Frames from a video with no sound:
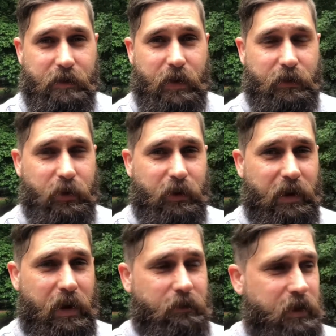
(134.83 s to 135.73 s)
I've learned a
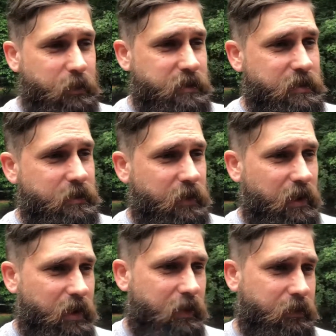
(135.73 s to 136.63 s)
lot of languages in my
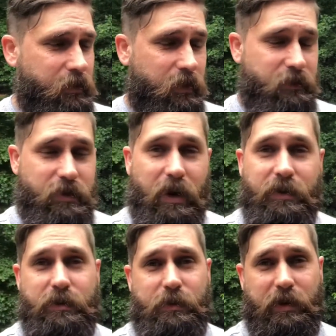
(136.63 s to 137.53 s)
life, or I've tried
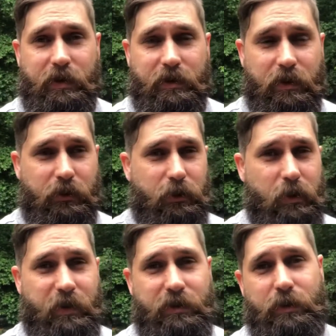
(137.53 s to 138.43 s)
to at least, and there's only
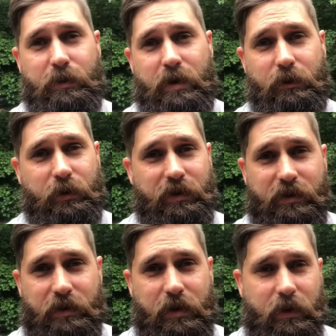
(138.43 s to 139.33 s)
been two that have really
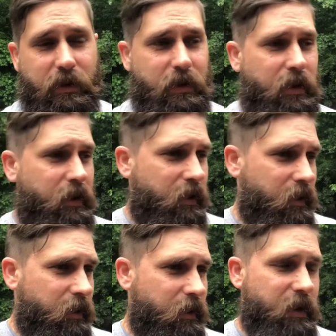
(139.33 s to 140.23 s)
stuck,
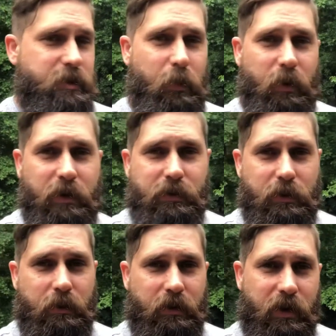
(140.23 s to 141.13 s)

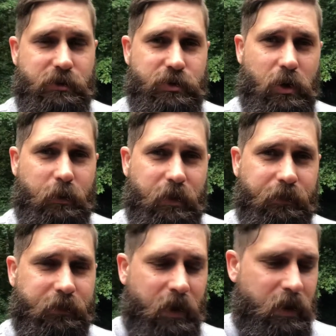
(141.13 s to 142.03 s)
Esperanto and German.
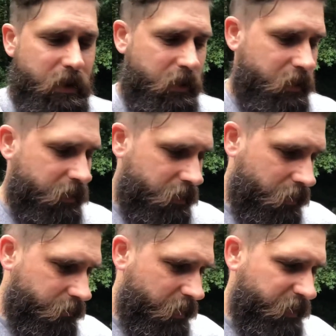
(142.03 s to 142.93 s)

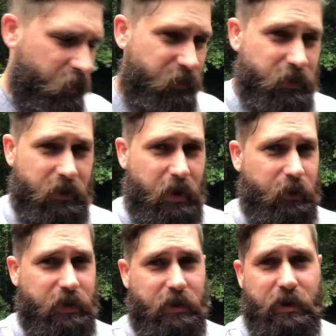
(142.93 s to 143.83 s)
I'm still not
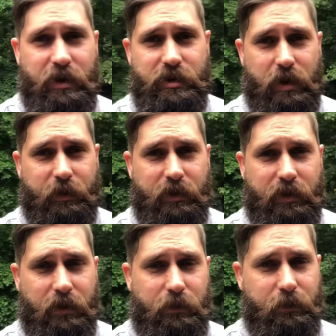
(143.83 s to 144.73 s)
really good at German.
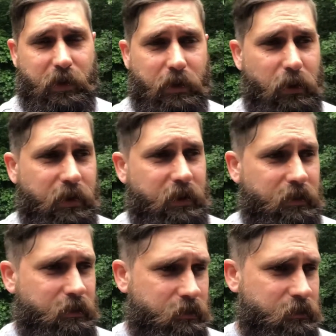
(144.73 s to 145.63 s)
I've been learning it
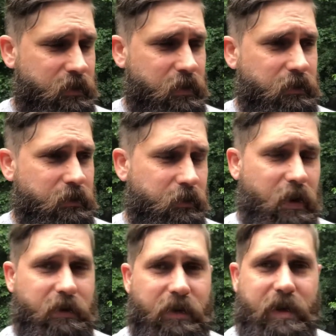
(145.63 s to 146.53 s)
since
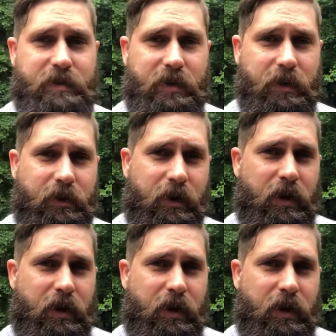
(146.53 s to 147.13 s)
2018.